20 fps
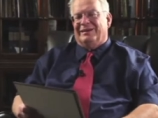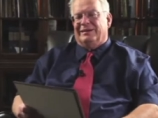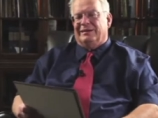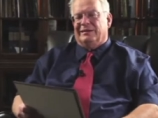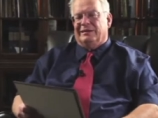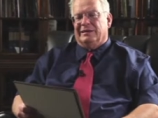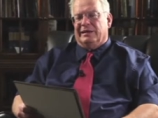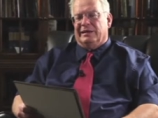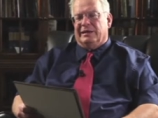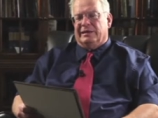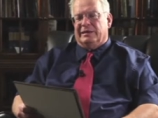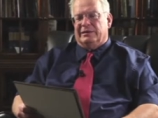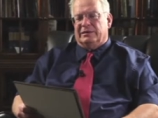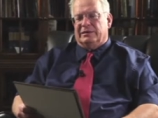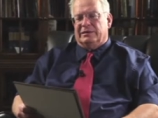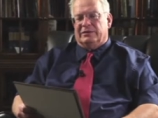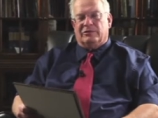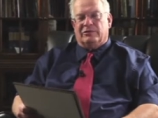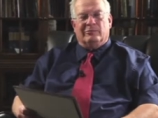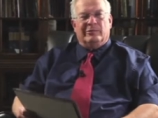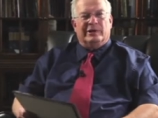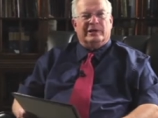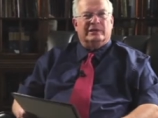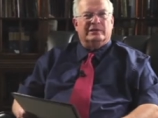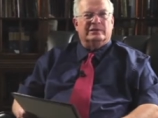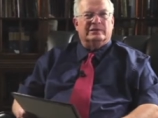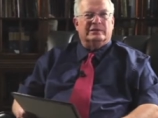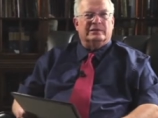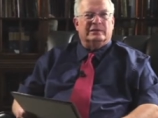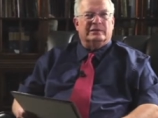he had
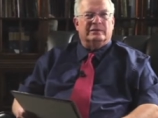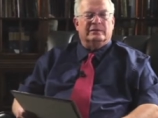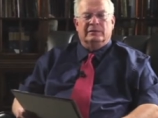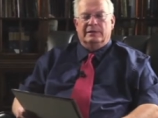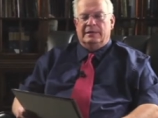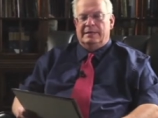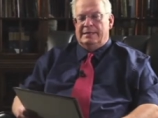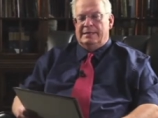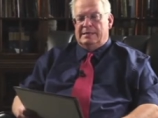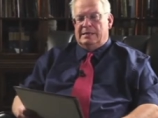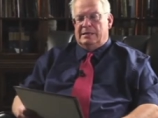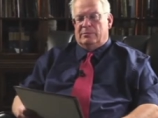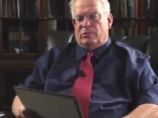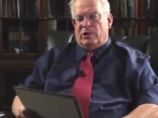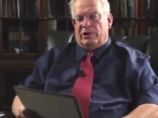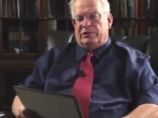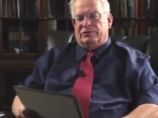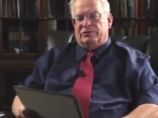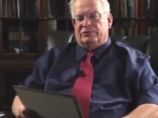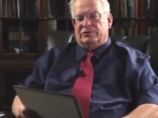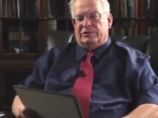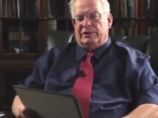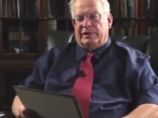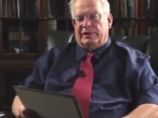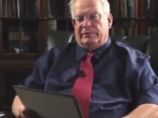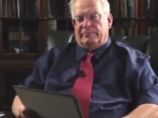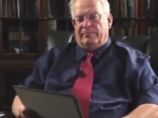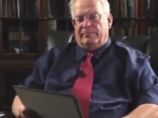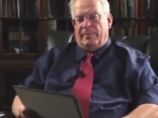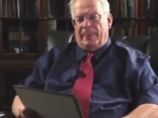tremendous pressures on
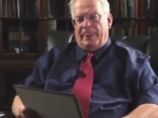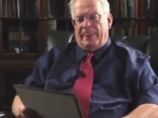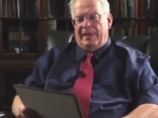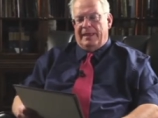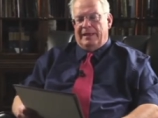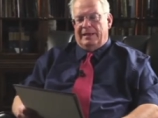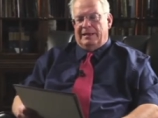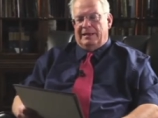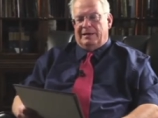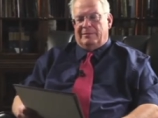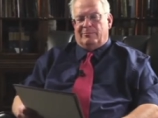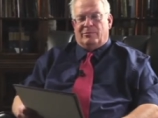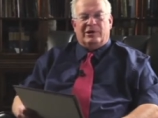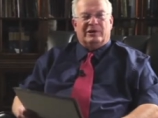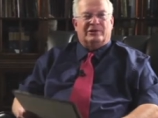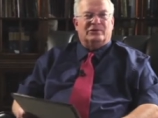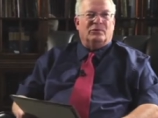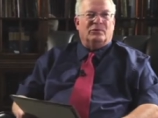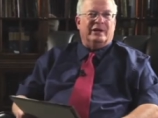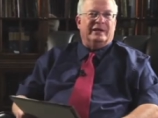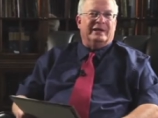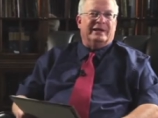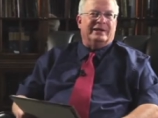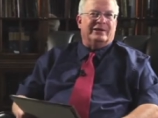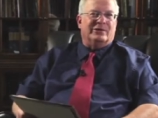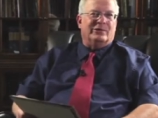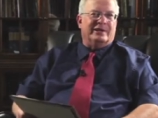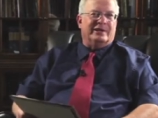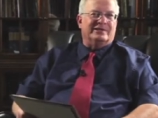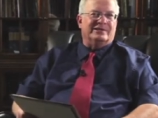him. Mark Twain had
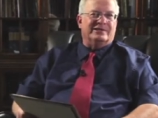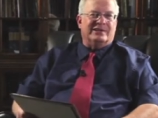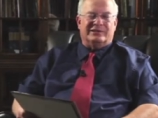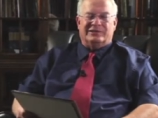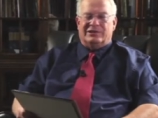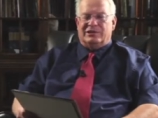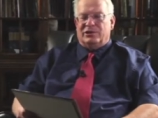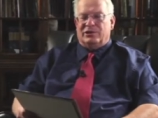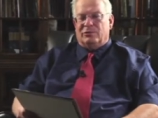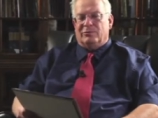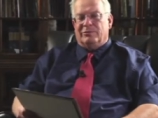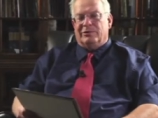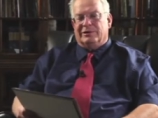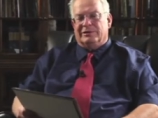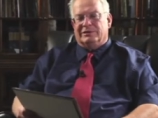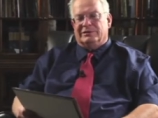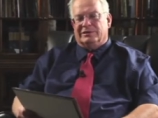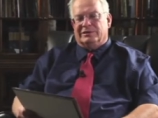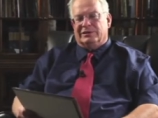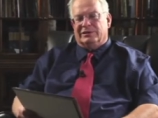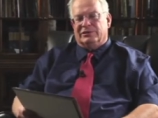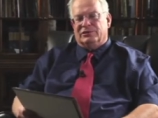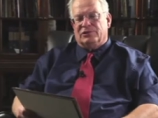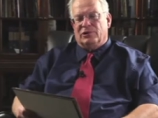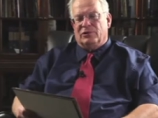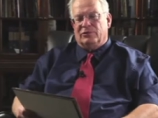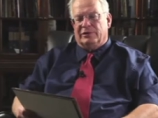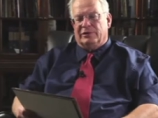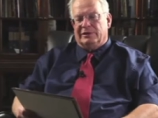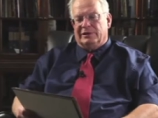a great sense of humor as
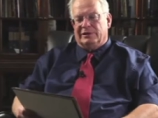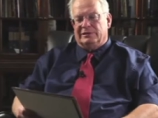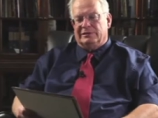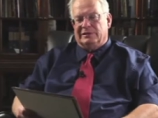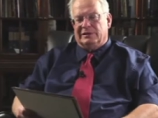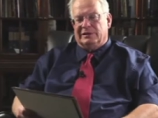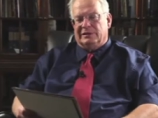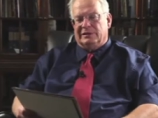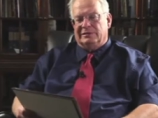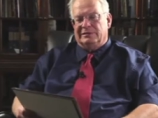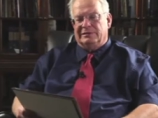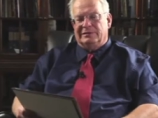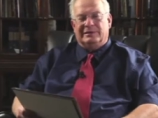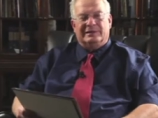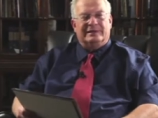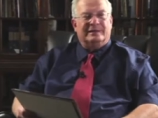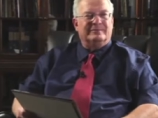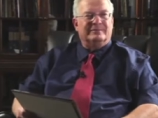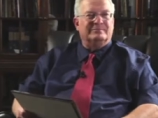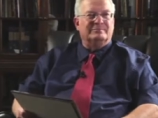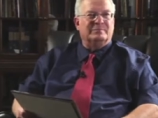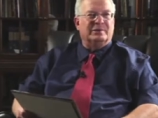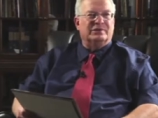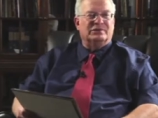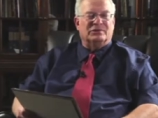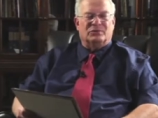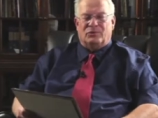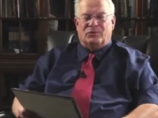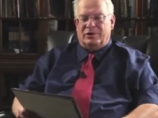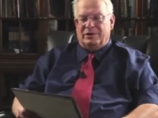shown in this little
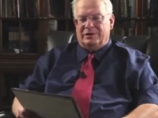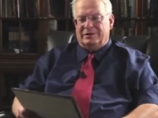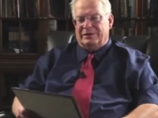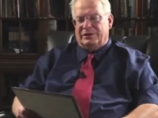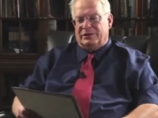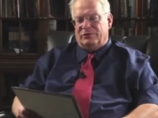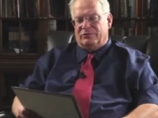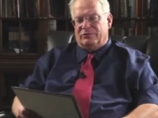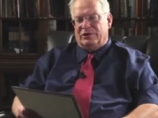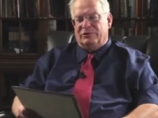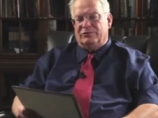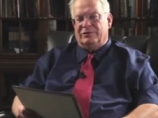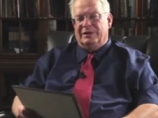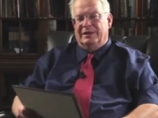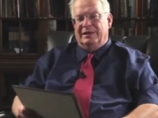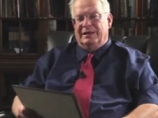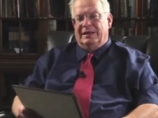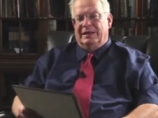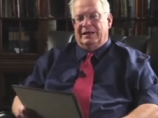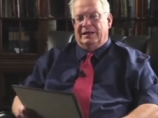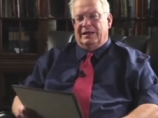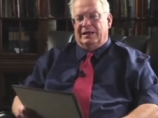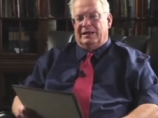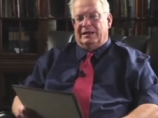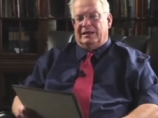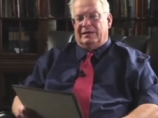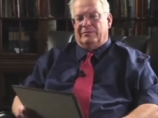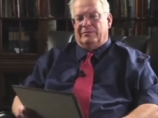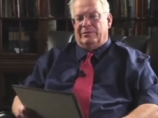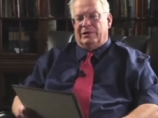piece of work that he wrote.
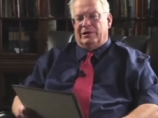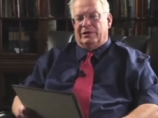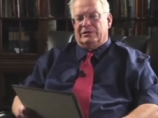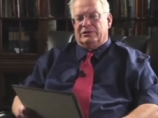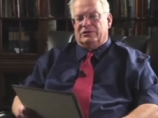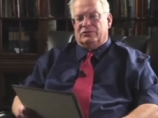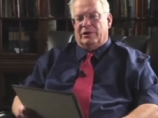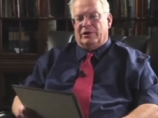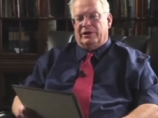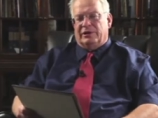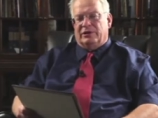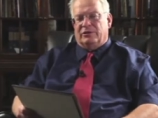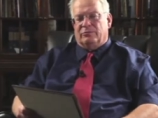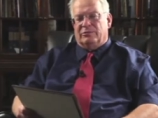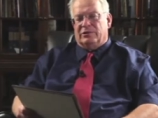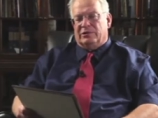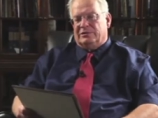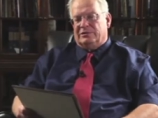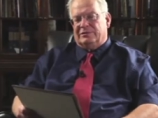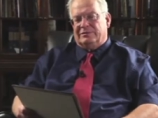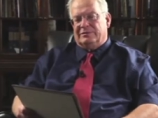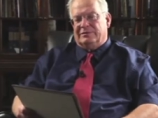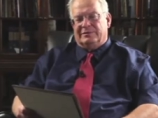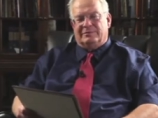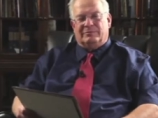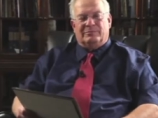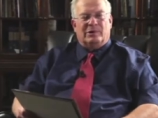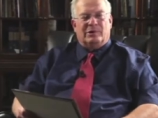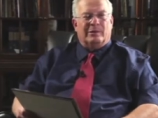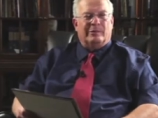America's Great Humorist,
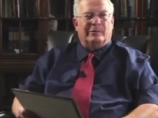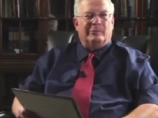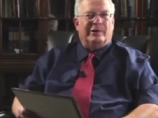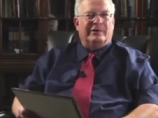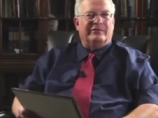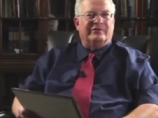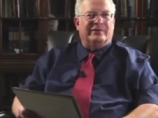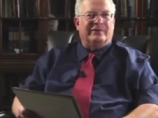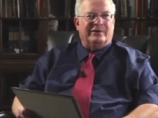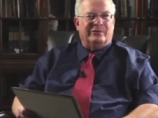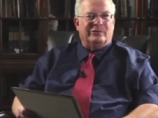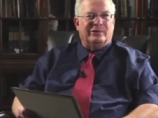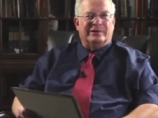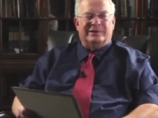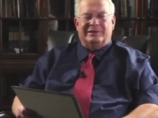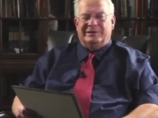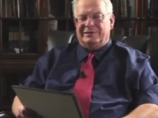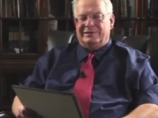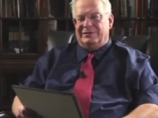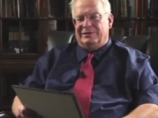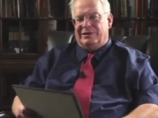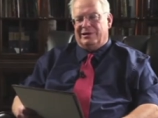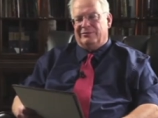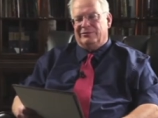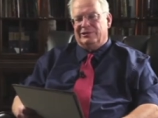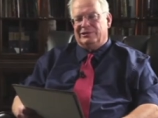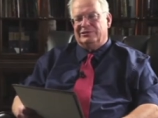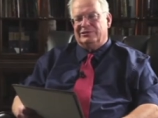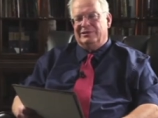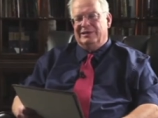probably my favorite
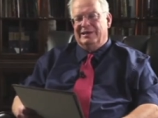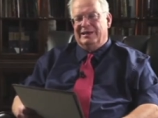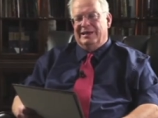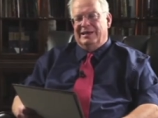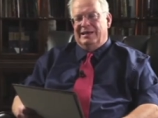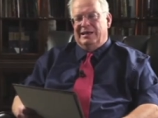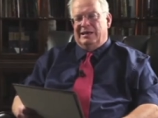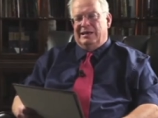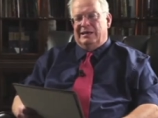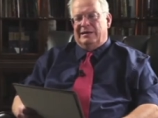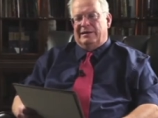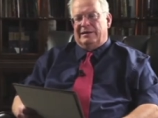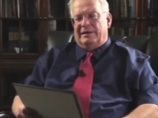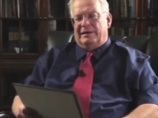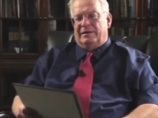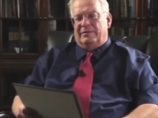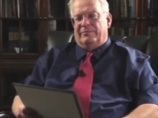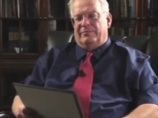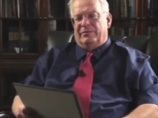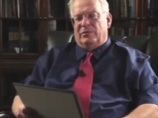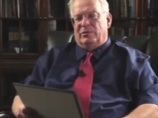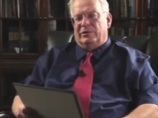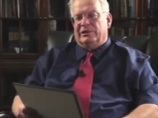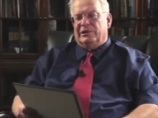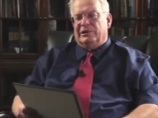novelist. Um, when the